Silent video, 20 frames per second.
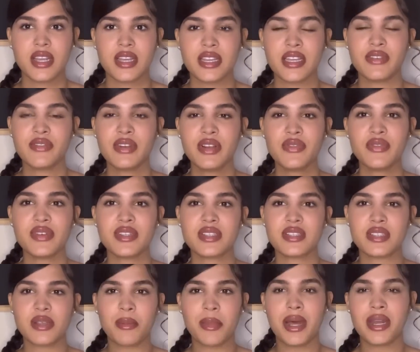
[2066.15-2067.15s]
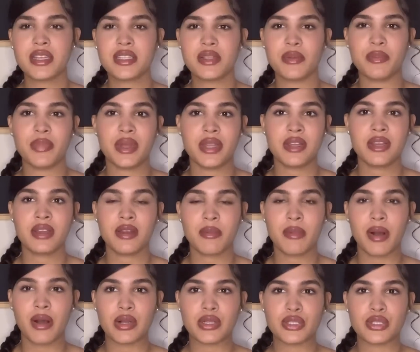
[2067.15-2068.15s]
Even if it's somebody's opinion
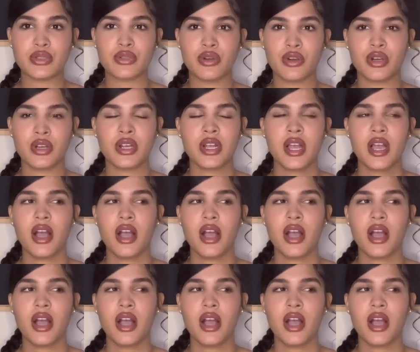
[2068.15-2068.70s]
about you or